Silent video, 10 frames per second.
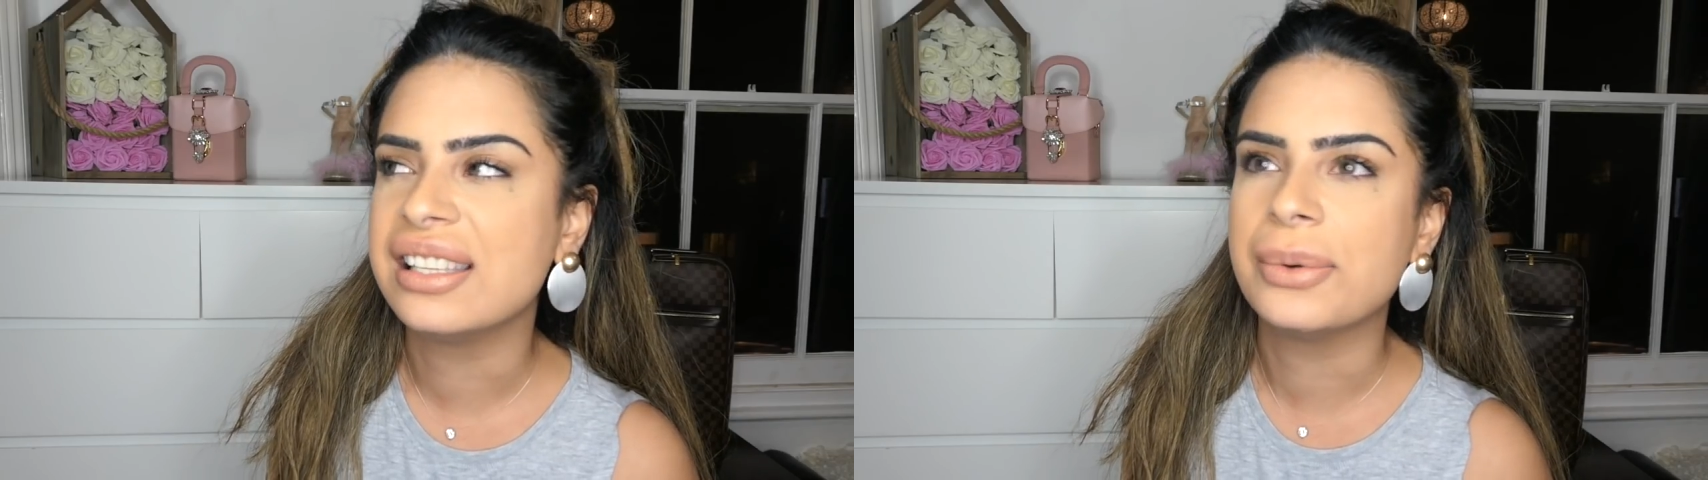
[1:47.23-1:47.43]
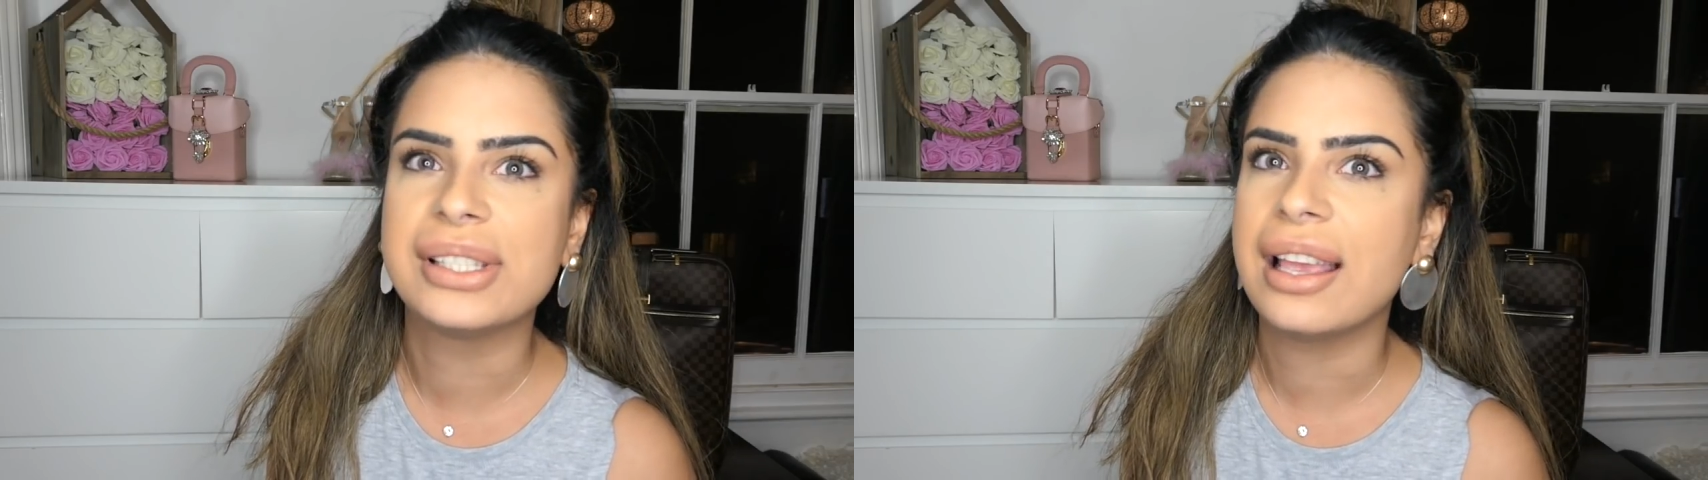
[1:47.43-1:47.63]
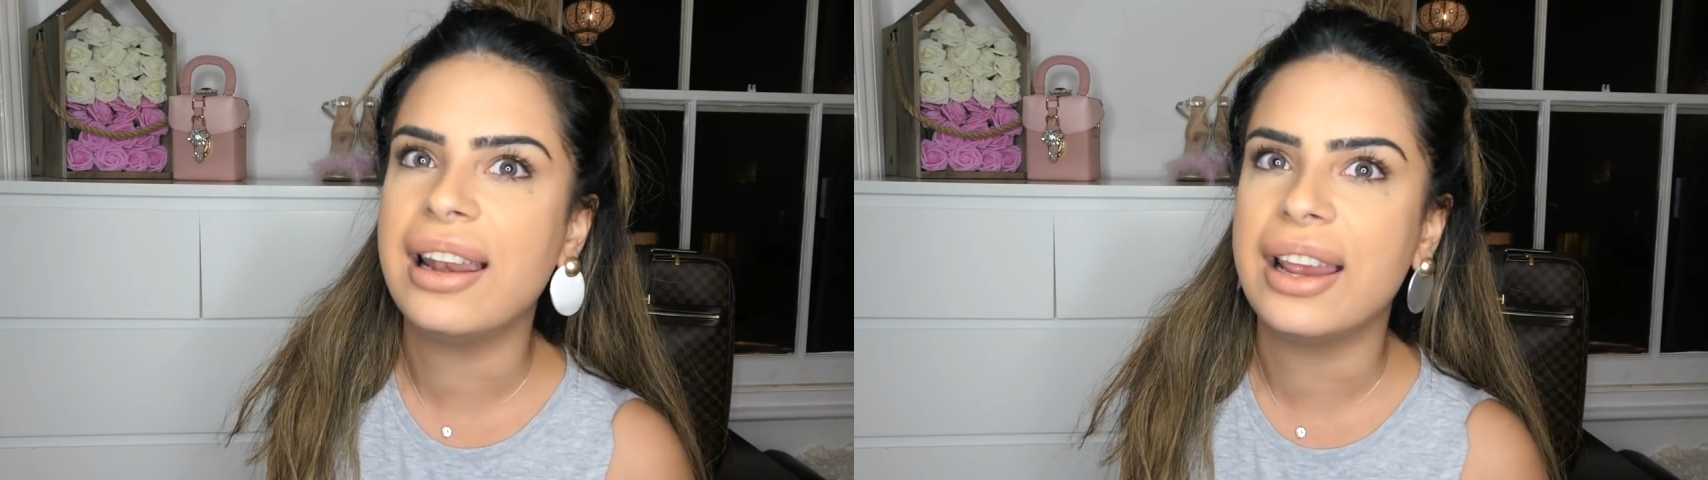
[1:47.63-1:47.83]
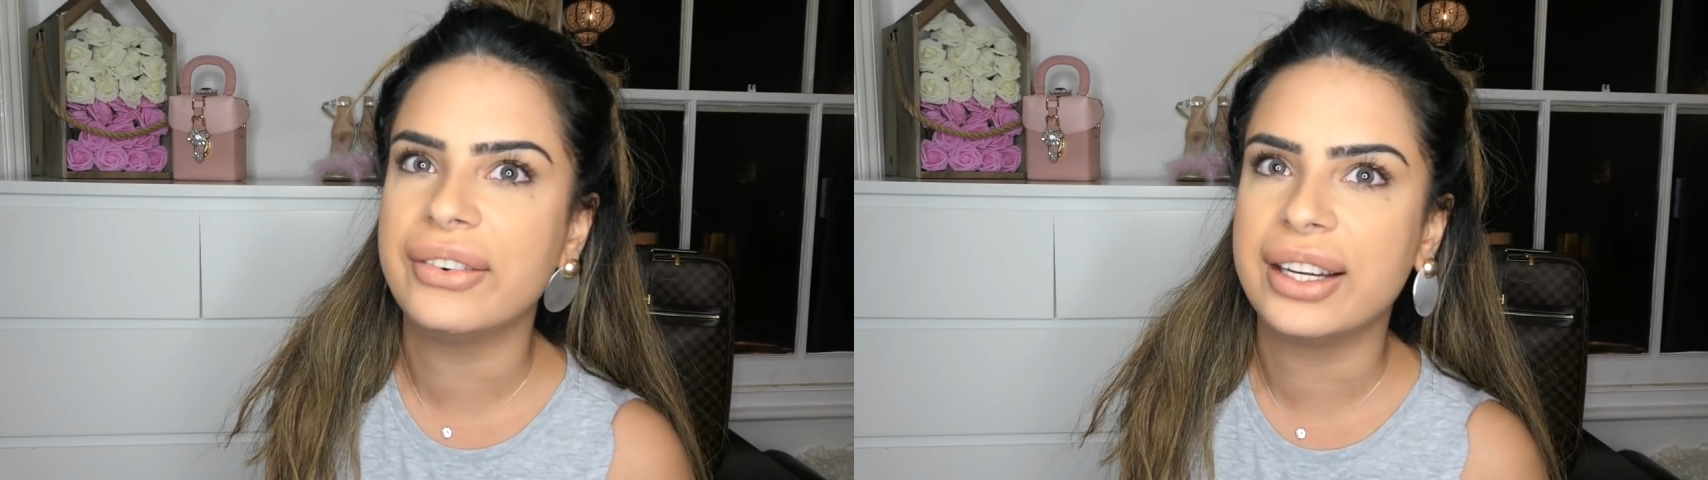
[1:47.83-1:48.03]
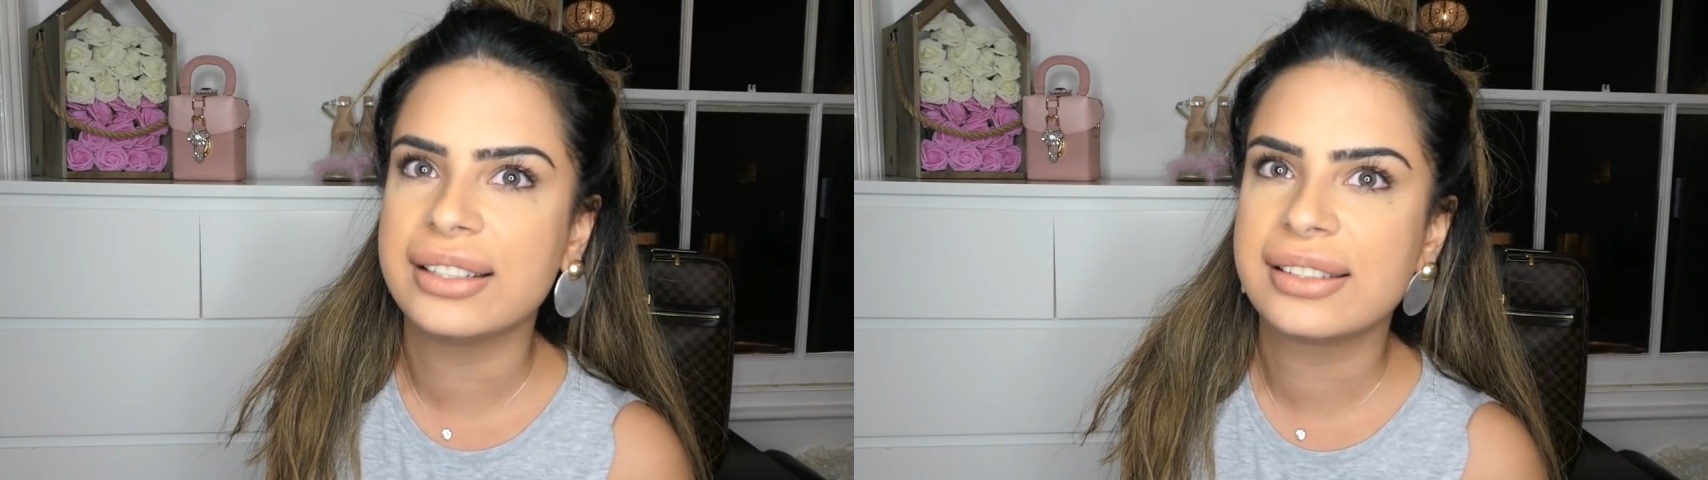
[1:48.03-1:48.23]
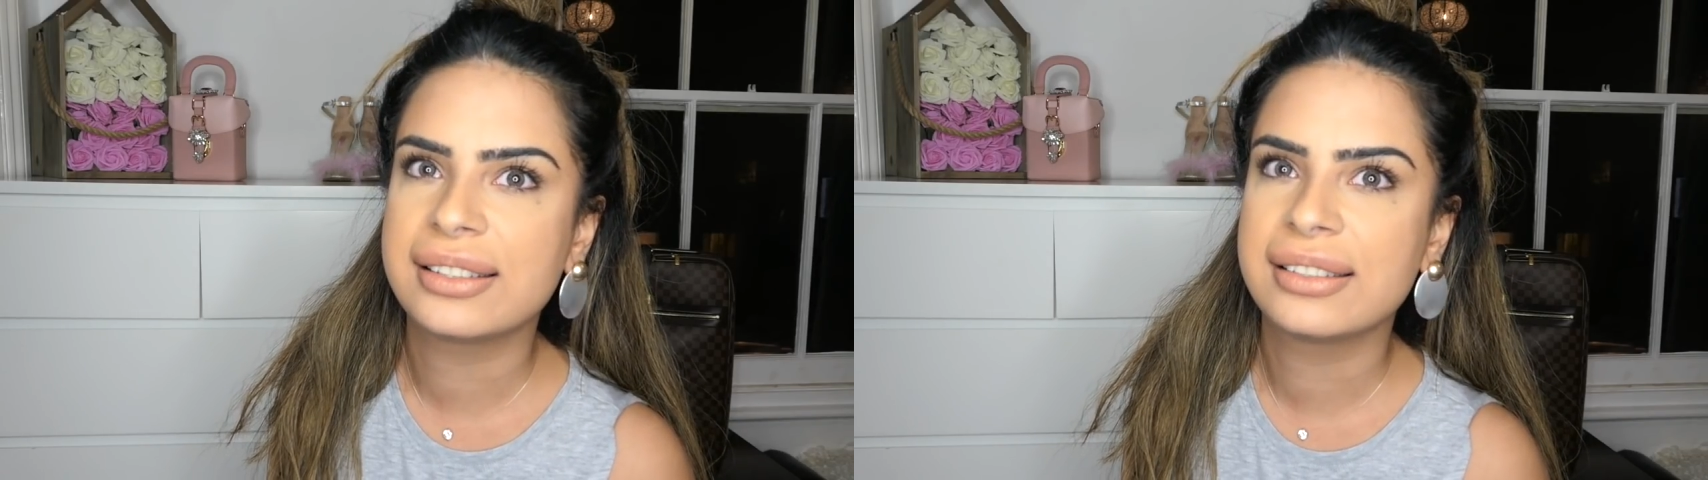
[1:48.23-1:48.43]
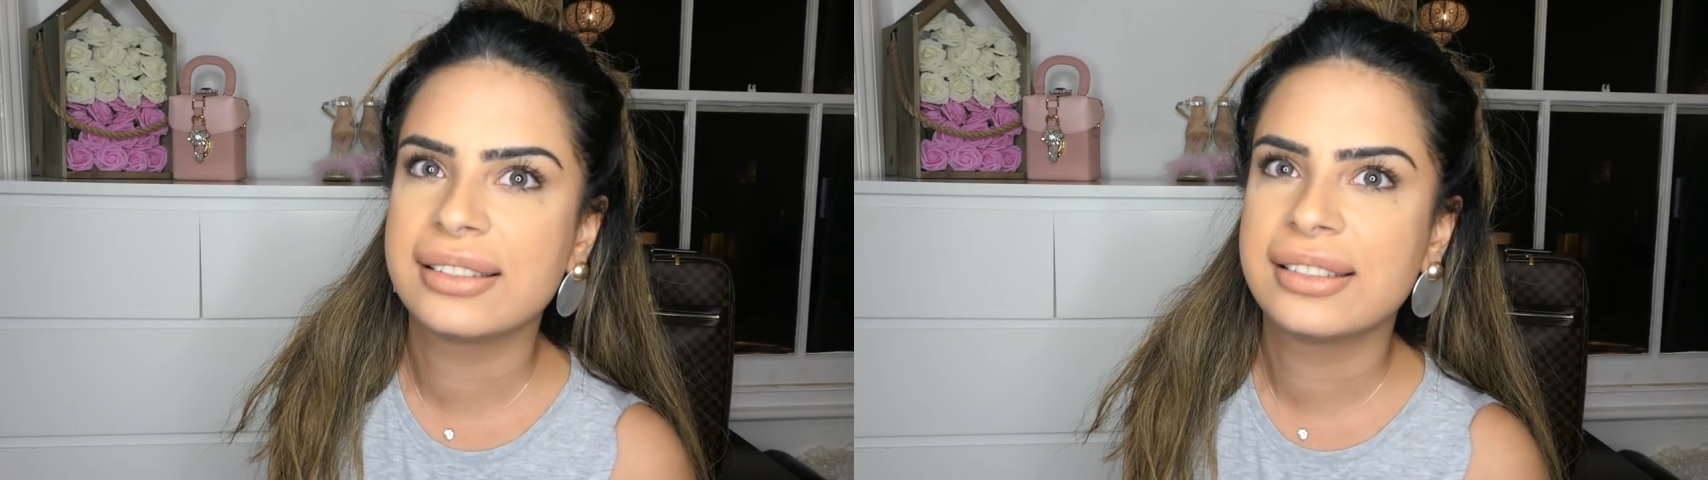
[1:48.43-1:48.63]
it was hilarious.